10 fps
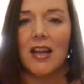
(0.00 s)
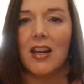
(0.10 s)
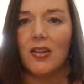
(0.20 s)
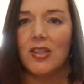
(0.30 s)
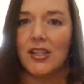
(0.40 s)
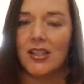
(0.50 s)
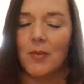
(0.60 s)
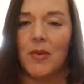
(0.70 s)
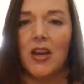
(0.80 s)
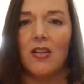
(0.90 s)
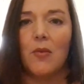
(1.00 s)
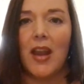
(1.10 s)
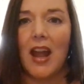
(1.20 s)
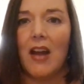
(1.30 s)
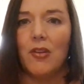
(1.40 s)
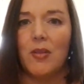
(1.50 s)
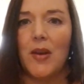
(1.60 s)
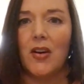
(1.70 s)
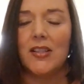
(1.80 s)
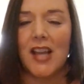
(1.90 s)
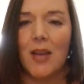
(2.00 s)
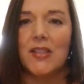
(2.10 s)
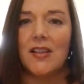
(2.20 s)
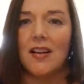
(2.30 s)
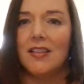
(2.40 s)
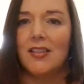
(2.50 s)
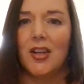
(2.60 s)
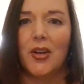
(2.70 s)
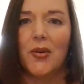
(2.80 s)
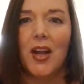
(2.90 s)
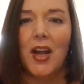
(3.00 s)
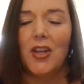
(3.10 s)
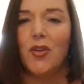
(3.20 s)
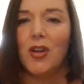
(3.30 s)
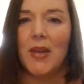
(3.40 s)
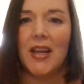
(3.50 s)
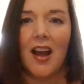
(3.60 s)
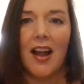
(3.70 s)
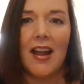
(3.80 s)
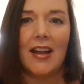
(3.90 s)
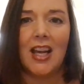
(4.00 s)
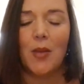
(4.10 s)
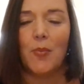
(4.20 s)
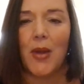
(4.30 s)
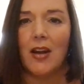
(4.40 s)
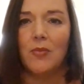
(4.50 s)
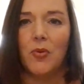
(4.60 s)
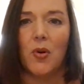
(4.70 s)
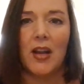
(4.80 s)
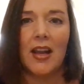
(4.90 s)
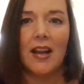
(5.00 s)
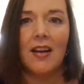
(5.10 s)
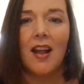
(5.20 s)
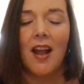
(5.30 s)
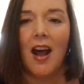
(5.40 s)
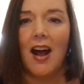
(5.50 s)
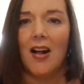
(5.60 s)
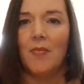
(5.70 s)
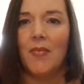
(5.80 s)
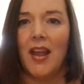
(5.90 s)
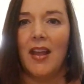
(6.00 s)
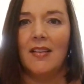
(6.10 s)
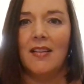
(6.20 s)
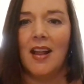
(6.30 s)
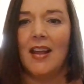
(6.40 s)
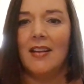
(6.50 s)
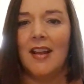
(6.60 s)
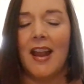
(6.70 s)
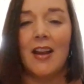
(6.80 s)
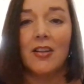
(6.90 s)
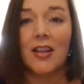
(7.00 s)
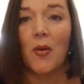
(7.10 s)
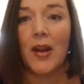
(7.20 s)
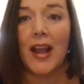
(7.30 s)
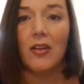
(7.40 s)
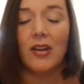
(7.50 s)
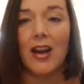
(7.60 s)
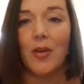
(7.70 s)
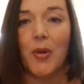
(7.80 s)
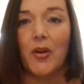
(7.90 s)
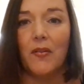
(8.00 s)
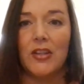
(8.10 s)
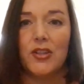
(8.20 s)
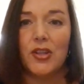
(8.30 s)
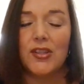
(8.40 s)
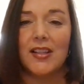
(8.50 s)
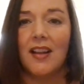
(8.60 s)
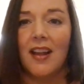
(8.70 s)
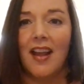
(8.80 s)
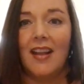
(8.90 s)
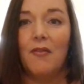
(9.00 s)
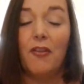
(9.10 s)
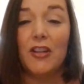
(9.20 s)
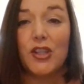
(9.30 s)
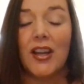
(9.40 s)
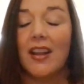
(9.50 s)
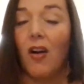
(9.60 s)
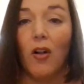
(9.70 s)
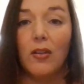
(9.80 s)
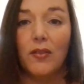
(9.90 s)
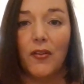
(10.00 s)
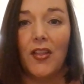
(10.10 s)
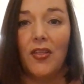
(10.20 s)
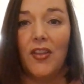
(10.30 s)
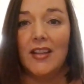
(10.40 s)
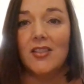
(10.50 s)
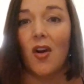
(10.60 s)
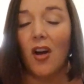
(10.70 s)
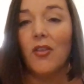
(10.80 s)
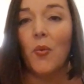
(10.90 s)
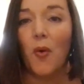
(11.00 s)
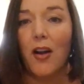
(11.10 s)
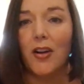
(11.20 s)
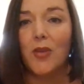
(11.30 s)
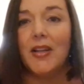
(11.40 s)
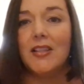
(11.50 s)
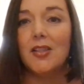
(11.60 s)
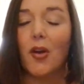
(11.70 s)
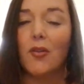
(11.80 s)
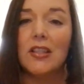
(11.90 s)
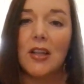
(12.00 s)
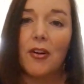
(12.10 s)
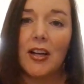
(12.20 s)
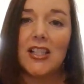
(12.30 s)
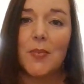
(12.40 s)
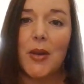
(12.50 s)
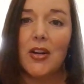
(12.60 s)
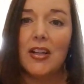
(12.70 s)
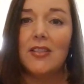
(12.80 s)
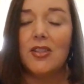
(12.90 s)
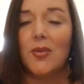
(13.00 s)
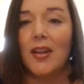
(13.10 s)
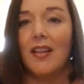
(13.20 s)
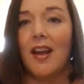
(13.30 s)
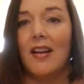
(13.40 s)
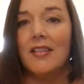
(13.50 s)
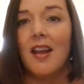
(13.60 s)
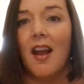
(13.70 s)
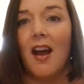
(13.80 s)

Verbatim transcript: ecosystem here that we have with America's Amazon. So you can be kayaking and paddleboarding and um, and and air, going out on airboat adventures and and fishing and all of the fun things on the water. But it's a totally different experience doing that